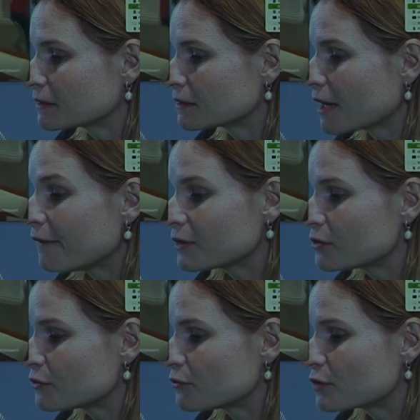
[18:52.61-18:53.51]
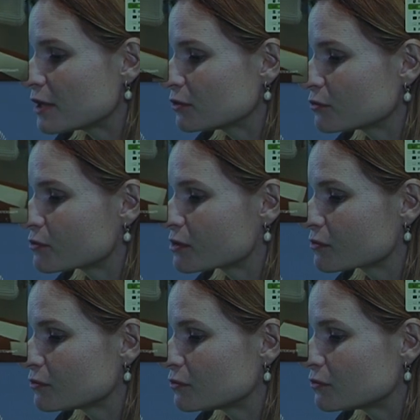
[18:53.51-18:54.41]
After the referendums,
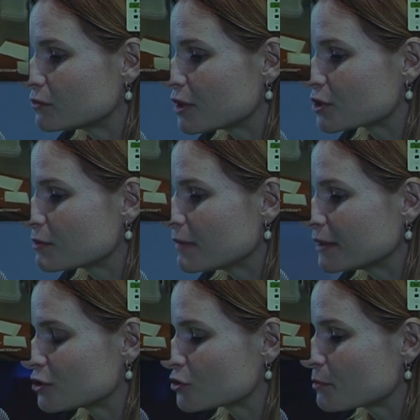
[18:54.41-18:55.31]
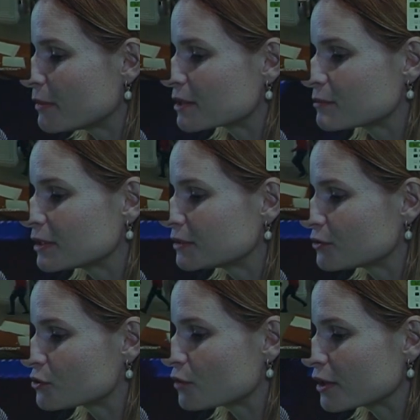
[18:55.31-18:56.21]
Russian-managed paramilitary
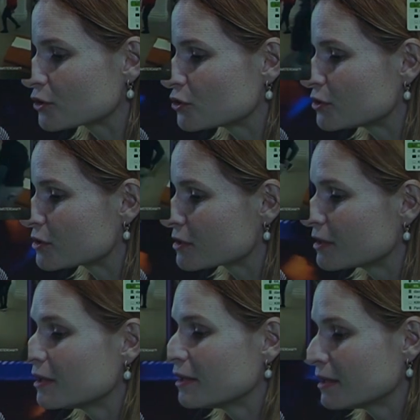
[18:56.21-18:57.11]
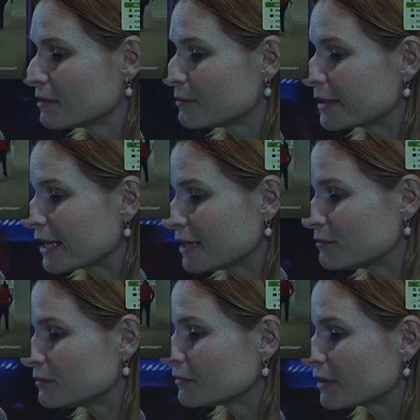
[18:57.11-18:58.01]
structures
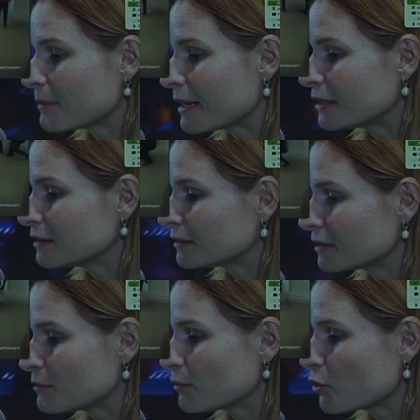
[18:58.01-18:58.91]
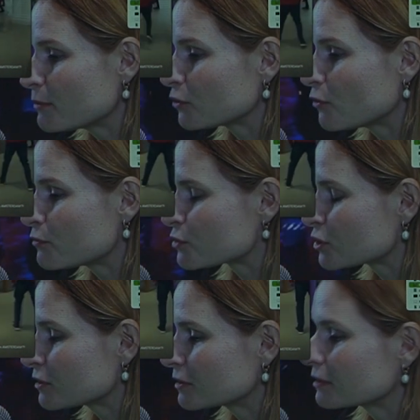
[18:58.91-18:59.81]
became the main employment option